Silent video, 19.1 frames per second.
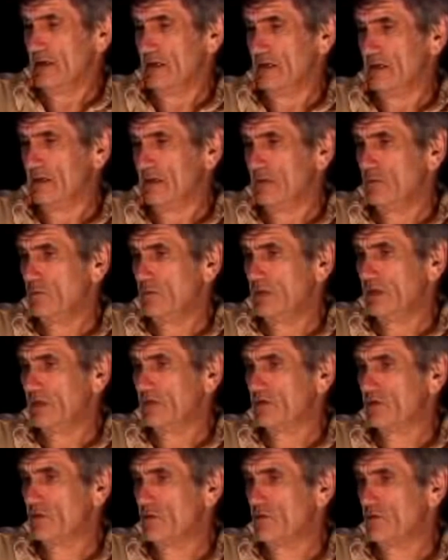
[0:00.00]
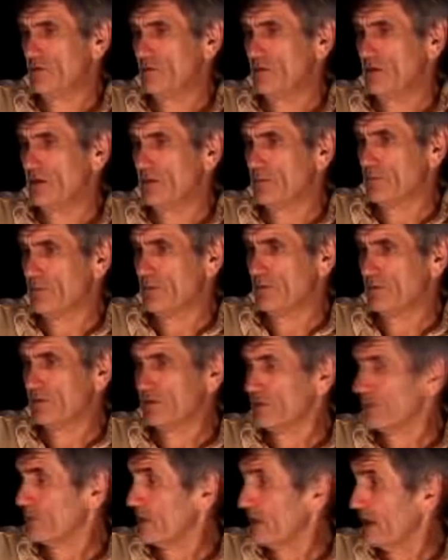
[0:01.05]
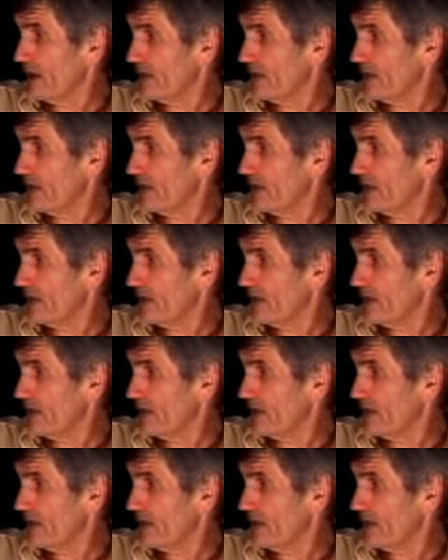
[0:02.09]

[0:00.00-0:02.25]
until we can show them the approach that we